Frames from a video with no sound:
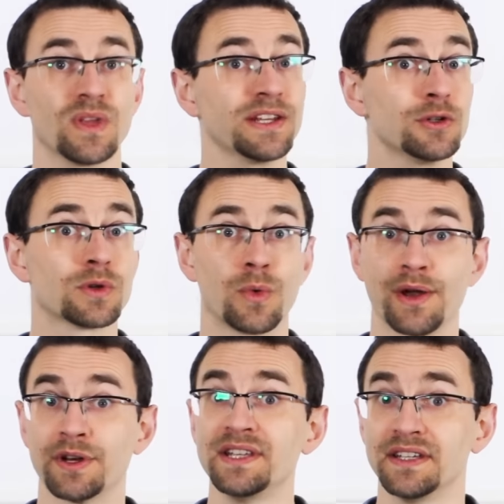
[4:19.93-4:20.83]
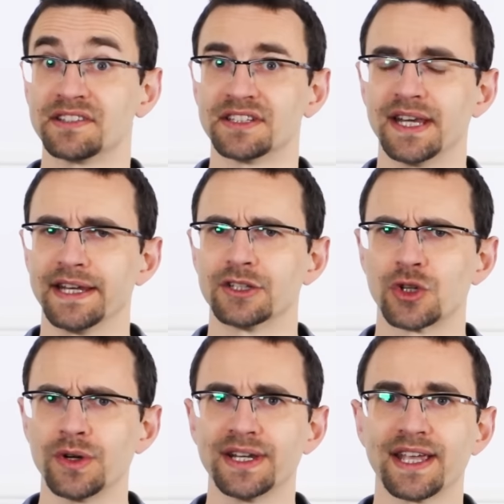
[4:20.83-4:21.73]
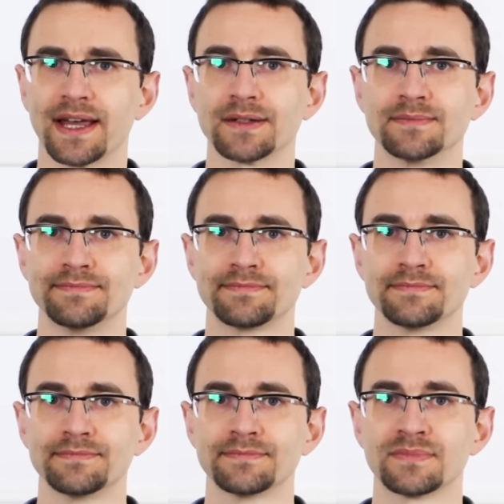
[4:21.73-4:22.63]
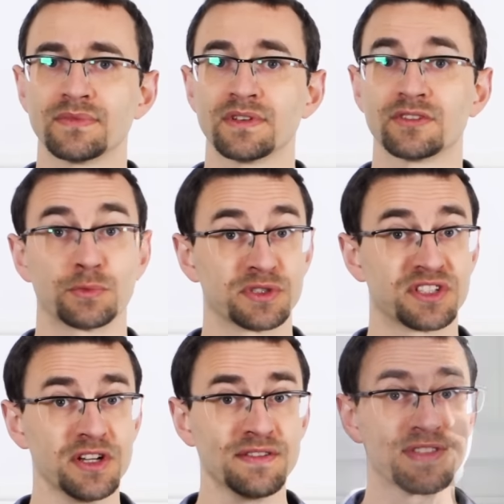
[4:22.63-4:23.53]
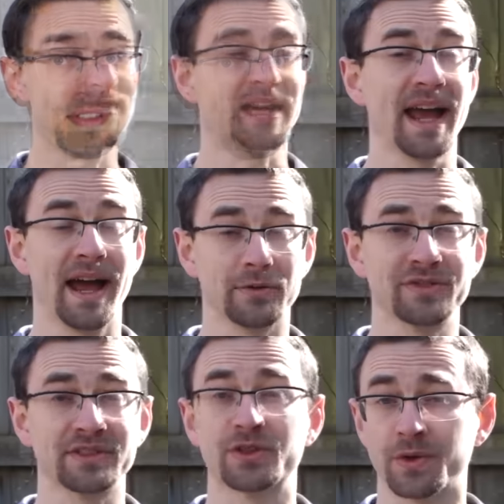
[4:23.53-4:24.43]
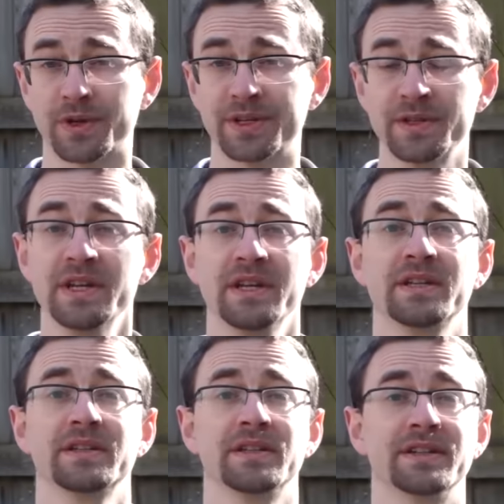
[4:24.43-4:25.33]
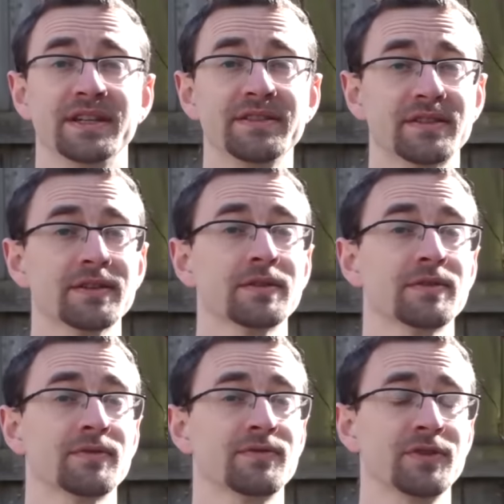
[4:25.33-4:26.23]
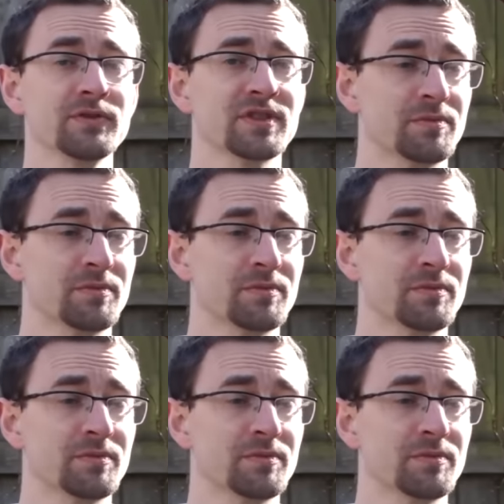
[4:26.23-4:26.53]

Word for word: and your query is an inner join again. To preserve the outer join, you need to filter the